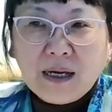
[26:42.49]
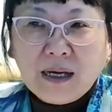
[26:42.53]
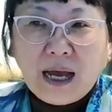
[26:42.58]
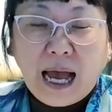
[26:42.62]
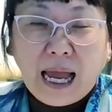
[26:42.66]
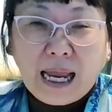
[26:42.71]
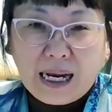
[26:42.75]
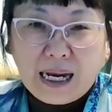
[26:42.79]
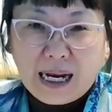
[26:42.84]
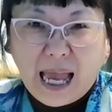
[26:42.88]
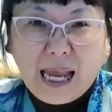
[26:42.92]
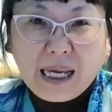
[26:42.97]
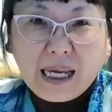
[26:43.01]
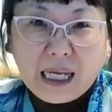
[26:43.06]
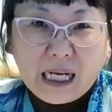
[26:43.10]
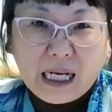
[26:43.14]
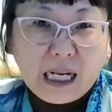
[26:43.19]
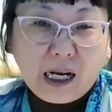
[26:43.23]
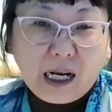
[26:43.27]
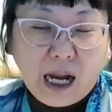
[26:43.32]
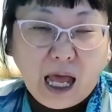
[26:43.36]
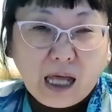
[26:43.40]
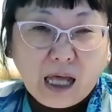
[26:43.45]
I like it
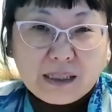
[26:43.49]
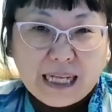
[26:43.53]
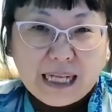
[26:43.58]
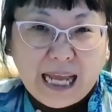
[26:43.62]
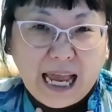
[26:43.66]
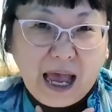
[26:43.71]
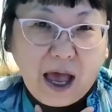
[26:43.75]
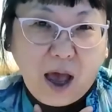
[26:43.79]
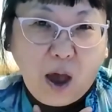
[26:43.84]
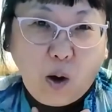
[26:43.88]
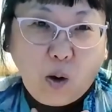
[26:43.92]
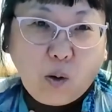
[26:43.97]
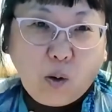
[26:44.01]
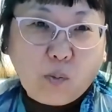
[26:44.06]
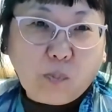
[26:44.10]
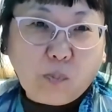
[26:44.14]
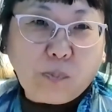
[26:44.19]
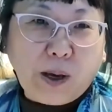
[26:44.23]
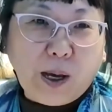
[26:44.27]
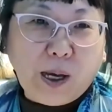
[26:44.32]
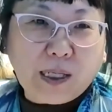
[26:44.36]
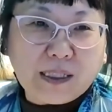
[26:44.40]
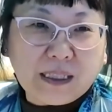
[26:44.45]
a lot now,
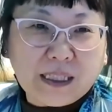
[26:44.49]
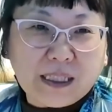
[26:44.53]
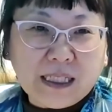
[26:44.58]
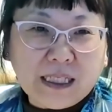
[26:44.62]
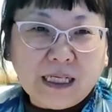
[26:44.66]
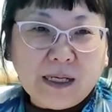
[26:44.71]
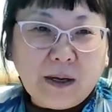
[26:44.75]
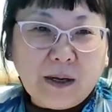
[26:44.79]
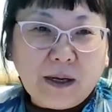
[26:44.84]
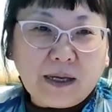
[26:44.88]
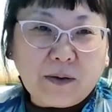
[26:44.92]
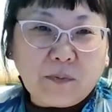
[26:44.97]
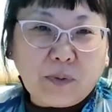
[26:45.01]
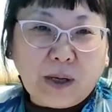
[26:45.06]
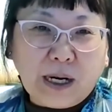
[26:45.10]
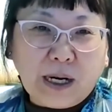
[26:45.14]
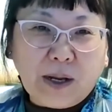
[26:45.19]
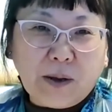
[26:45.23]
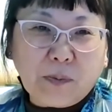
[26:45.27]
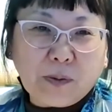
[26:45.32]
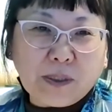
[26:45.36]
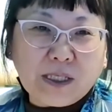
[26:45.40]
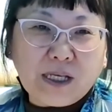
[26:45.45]
but when
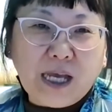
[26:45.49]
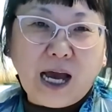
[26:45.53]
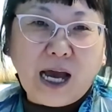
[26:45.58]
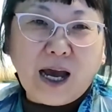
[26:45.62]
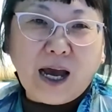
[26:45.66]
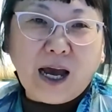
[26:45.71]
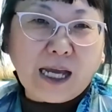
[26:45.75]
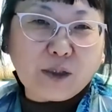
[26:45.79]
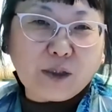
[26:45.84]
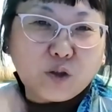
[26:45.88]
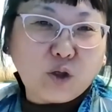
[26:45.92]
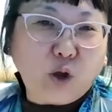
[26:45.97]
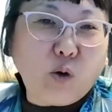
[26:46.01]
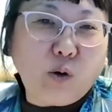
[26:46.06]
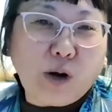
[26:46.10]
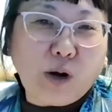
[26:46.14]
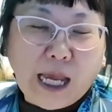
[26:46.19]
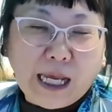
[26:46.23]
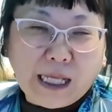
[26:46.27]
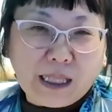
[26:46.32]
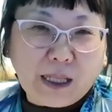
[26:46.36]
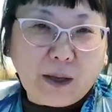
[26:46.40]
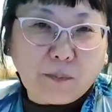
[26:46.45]
I was young, I don't
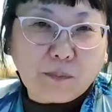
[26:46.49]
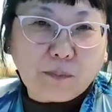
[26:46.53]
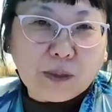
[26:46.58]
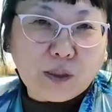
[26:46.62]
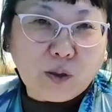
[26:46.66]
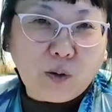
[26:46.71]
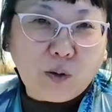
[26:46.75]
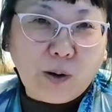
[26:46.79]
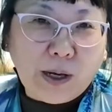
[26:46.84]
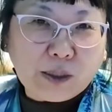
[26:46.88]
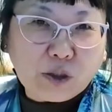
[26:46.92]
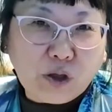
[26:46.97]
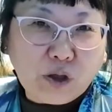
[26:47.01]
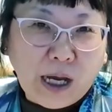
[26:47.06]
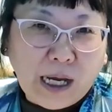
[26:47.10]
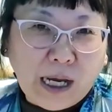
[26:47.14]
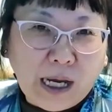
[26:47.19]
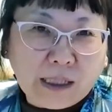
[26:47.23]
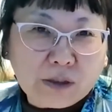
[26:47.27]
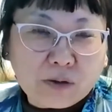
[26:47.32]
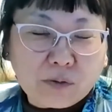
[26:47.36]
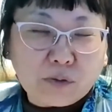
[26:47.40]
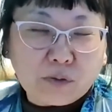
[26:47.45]
like them. So I try
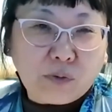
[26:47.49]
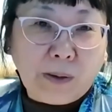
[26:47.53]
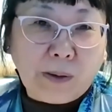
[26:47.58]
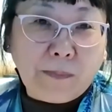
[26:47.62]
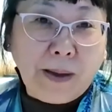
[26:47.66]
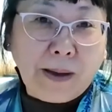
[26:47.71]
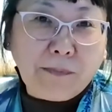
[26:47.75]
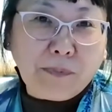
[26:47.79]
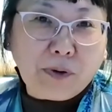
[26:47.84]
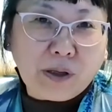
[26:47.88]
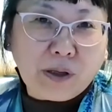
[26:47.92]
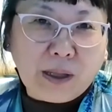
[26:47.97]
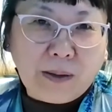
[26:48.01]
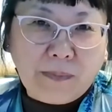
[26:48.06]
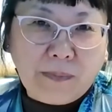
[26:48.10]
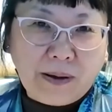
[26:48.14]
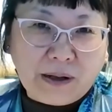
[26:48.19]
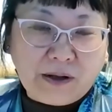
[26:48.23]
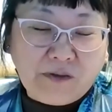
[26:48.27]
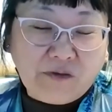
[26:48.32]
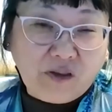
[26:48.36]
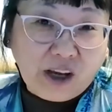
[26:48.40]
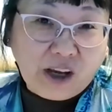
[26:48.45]
to remember them
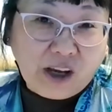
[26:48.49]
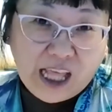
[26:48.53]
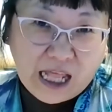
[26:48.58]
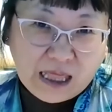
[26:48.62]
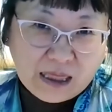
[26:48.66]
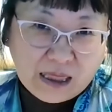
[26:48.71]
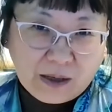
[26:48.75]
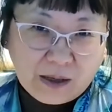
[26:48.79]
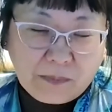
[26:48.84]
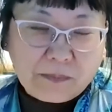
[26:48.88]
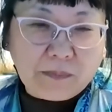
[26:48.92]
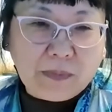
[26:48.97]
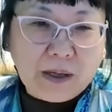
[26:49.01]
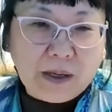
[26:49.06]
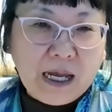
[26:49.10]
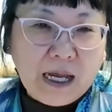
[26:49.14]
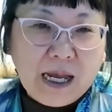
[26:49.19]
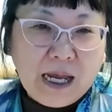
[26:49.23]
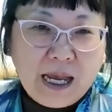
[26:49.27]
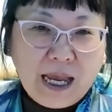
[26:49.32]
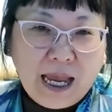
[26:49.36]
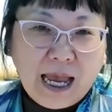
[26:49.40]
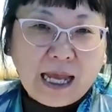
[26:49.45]
and forget them.
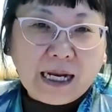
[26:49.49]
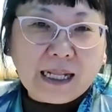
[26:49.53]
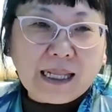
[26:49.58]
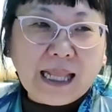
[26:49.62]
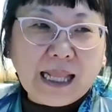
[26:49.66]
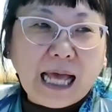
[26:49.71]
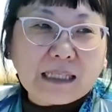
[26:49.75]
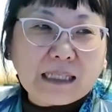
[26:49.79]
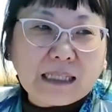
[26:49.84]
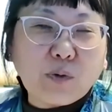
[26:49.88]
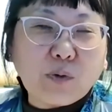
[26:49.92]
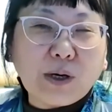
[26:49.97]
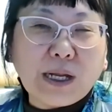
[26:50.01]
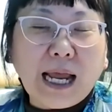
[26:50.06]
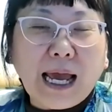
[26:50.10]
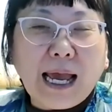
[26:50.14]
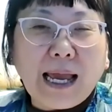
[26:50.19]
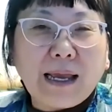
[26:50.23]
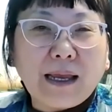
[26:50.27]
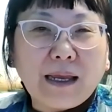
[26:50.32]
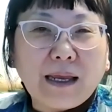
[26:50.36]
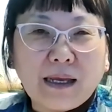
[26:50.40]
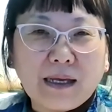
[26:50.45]
And that's what
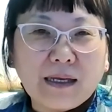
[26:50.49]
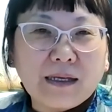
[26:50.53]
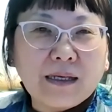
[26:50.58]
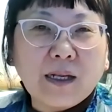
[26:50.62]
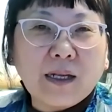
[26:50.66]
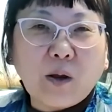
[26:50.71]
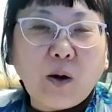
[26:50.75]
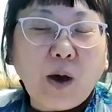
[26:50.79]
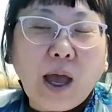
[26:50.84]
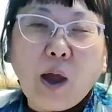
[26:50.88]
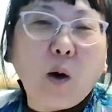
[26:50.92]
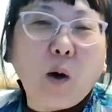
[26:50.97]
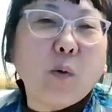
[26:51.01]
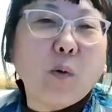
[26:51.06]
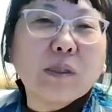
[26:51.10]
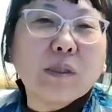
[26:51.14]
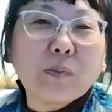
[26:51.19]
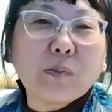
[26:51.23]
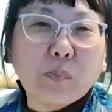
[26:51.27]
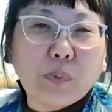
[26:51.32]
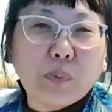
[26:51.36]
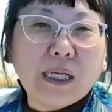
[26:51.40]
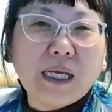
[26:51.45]
I
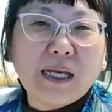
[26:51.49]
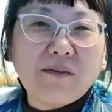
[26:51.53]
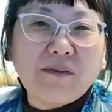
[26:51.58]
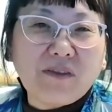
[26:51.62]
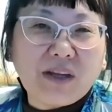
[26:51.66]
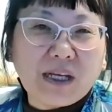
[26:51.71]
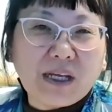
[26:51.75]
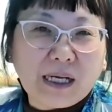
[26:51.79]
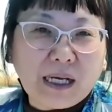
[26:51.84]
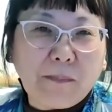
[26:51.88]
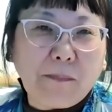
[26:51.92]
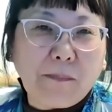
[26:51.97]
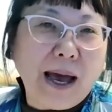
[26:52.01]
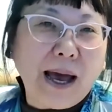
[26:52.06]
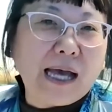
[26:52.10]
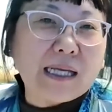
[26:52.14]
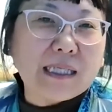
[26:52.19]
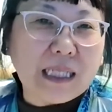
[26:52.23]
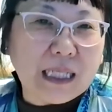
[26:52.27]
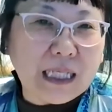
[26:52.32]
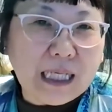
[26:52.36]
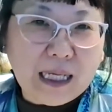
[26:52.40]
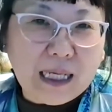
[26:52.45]
always believe, the
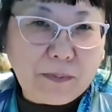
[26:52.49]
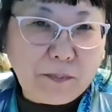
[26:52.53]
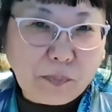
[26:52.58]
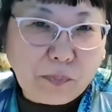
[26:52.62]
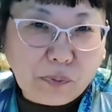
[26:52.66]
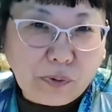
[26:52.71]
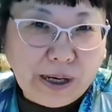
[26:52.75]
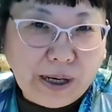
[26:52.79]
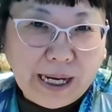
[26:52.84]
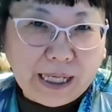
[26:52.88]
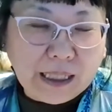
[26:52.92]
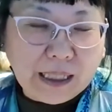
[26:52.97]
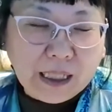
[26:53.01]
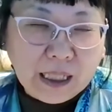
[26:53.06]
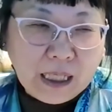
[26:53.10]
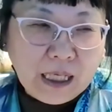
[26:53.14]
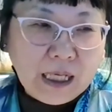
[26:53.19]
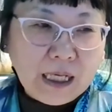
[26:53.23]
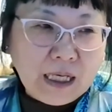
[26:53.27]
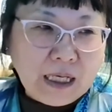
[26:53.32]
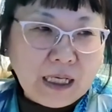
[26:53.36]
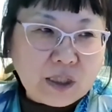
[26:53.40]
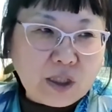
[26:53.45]
capacity in brain.
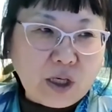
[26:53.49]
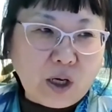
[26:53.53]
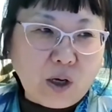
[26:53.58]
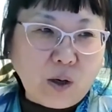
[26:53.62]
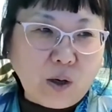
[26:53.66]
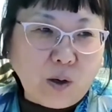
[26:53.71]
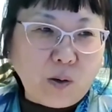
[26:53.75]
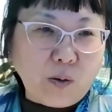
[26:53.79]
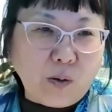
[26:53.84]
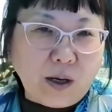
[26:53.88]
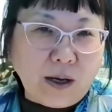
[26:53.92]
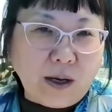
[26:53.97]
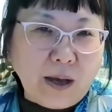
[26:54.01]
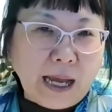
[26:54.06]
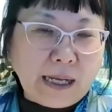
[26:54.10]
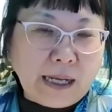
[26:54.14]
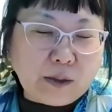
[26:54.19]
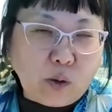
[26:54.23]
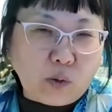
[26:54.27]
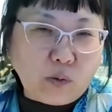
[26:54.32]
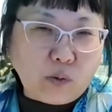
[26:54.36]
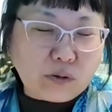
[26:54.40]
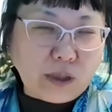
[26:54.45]
So I
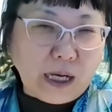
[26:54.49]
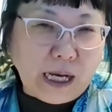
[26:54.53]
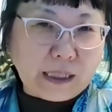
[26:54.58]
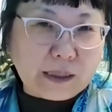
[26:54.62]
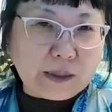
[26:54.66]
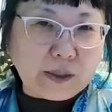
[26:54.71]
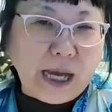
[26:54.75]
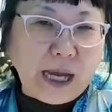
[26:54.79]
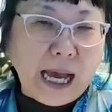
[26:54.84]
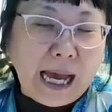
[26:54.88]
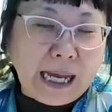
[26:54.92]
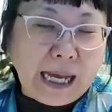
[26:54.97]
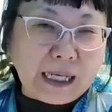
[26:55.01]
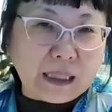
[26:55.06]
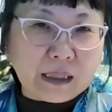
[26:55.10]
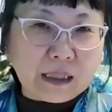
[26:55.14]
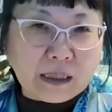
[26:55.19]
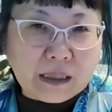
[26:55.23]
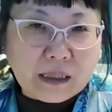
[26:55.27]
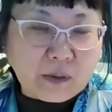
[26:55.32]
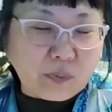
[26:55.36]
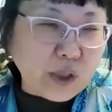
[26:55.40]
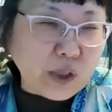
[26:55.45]
don't try to add
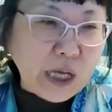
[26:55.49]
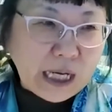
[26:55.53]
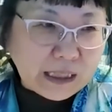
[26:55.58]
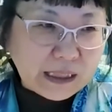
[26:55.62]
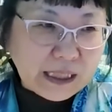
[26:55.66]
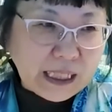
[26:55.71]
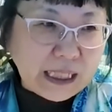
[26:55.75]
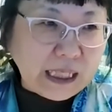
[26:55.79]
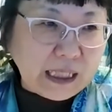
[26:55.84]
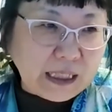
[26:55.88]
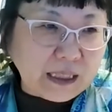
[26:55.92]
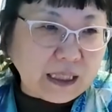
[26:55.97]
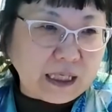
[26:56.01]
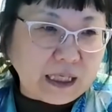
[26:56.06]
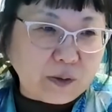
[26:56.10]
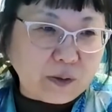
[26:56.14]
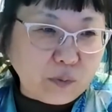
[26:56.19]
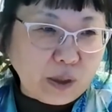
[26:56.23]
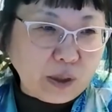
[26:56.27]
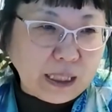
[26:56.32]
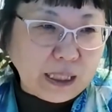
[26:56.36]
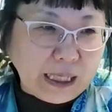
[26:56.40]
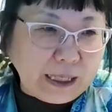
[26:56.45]
and subtract anything
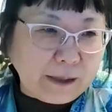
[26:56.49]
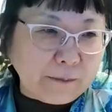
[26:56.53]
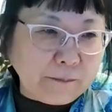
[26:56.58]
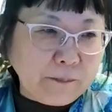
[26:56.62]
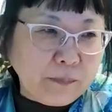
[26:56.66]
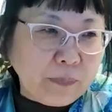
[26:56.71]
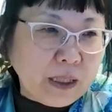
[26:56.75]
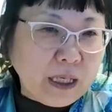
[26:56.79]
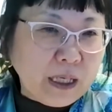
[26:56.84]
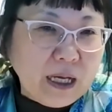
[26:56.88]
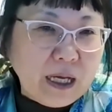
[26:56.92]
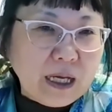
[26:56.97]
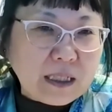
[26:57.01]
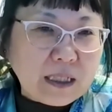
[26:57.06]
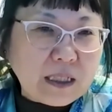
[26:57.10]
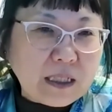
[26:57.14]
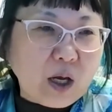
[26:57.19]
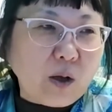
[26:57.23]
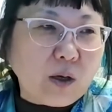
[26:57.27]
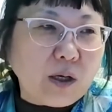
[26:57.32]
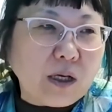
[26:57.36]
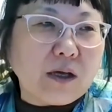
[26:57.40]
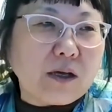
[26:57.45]
really.
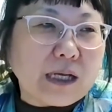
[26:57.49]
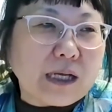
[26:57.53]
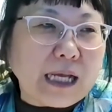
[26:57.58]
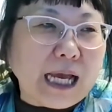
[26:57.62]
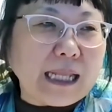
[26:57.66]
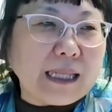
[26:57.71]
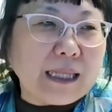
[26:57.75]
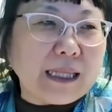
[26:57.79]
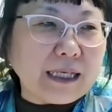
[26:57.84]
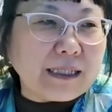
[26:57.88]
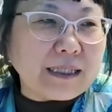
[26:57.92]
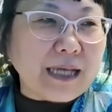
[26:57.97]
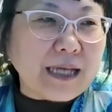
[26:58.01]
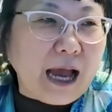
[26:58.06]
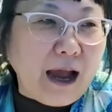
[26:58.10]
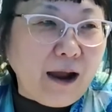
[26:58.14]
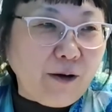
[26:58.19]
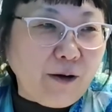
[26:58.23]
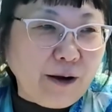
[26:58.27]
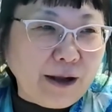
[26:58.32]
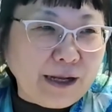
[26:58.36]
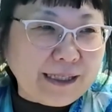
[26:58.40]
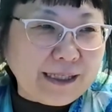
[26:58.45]
So look at this
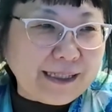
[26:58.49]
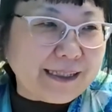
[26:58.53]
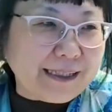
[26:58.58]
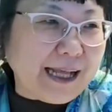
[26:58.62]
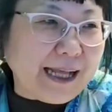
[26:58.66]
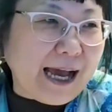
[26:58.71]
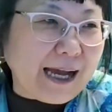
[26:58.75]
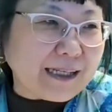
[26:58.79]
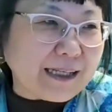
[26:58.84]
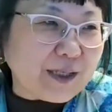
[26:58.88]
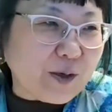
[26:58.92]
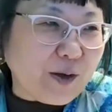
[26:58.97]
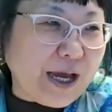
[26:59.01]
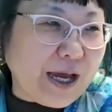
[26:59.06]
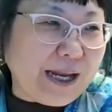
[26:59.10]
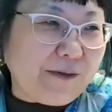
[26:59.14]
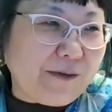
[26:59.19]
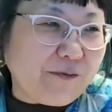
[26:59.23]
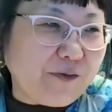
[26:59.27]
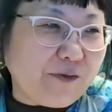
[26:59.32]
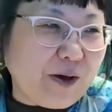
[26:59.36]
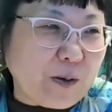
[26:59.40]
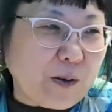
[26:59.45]
R&D tax
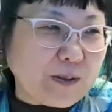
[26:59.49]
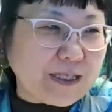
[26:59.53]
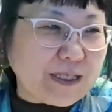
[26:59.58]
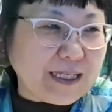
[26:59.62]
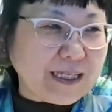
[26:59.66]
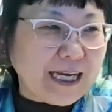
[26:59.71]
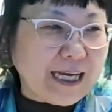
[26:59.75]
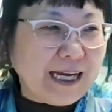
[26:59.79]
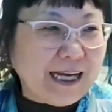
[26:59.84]
credit, folks.